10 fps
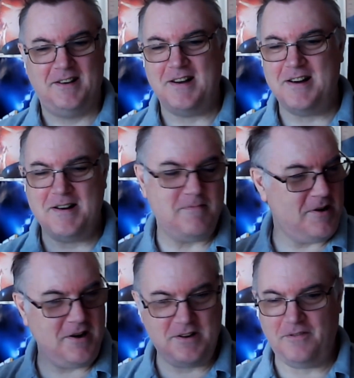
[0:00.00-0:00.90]

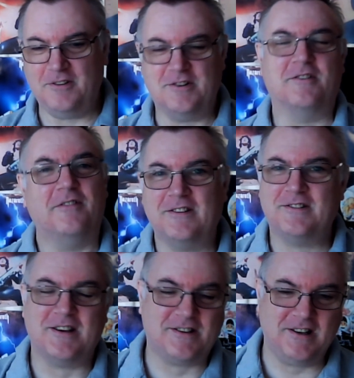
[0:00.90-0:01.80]
It's just a
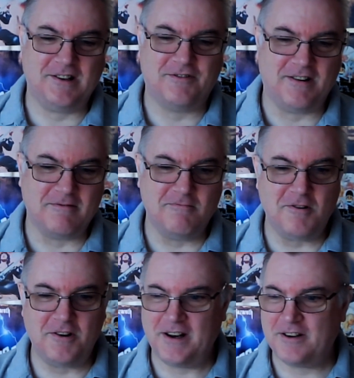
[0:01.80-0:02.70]
fantastic track.
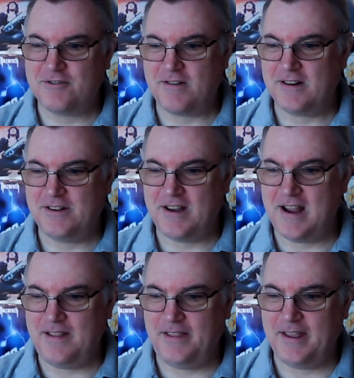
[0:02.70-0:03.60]
What a track to
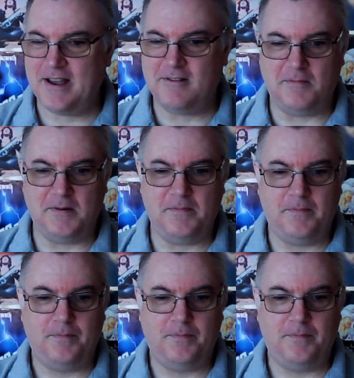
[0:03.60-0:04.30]
end the album.